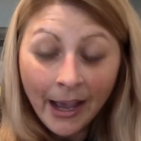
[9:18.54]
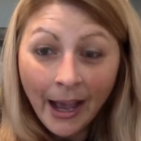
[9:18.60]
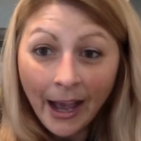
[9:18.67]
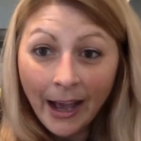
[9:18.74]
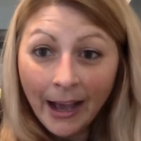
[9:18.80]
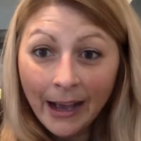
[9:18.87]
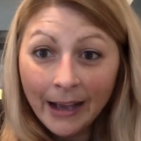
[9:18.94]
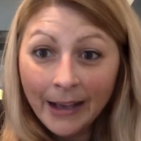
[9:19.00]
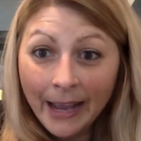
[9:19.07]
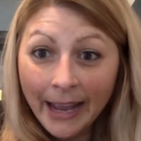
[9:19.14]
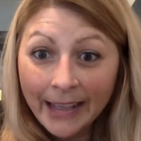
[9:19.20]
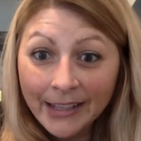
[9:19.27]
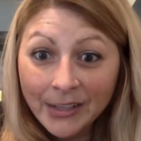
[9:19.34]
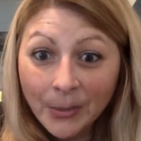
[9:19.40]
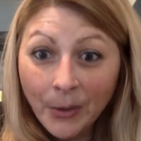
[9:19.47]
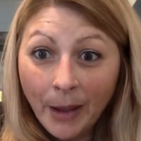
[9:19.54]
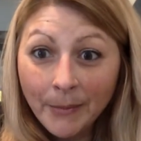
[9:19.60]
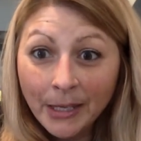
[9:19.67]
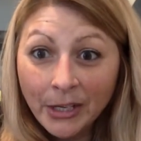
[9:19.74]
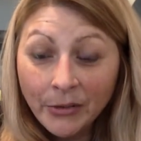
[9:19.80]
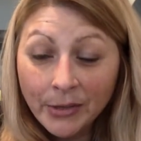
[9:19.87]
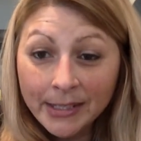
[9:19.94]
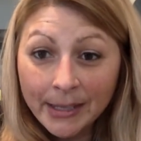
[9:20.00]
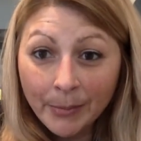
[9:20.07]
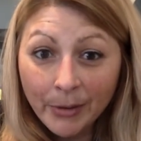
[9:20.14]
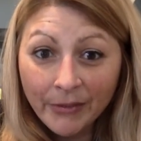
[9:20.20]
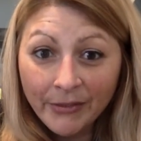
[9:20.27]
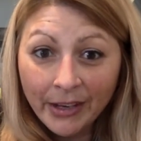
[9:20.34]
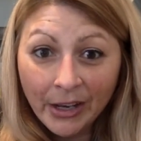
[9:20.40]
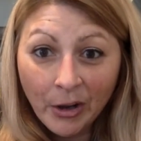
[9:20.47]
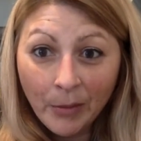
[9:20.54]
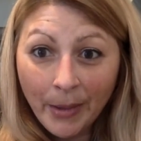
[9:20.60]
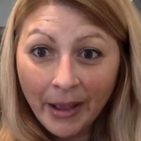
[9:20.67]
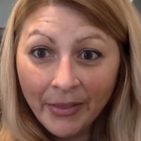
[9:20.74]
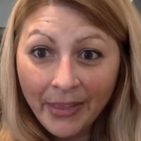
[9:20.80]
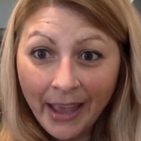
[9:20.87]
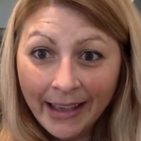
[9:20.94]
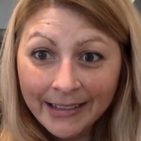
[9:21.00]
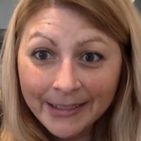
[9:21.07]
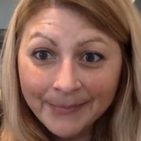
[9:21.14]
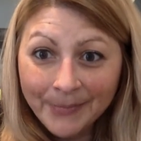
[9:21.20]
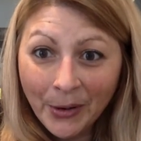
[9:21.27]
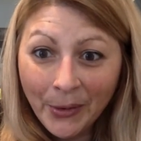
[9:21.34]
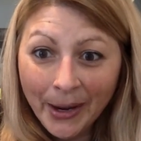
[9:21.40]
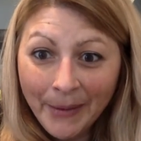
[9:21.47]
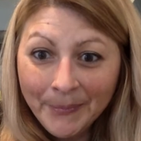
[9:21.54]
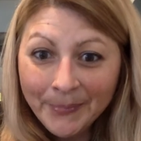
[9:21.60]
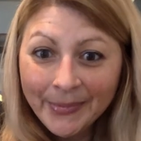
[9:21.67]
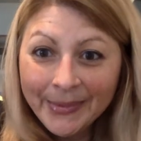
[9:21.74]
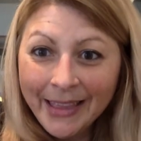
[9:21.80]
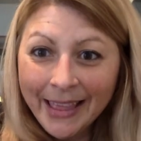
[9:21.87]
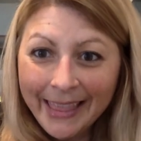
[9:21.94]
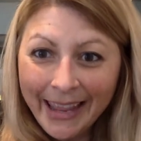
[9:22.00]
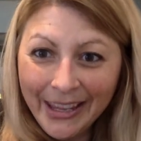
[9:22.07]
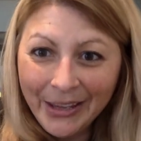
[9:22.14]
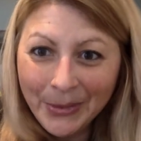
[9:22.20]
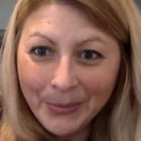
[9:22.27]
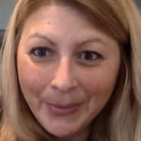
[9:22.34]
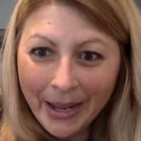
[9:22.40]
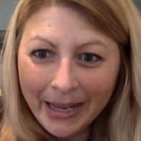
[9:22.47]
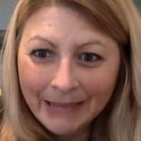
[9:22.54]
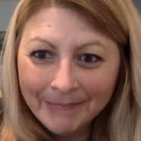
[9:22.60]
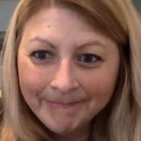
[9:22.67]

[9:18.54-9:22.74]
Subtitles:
and so I'm going to do a separate video about that. Okay, thank you. Bye.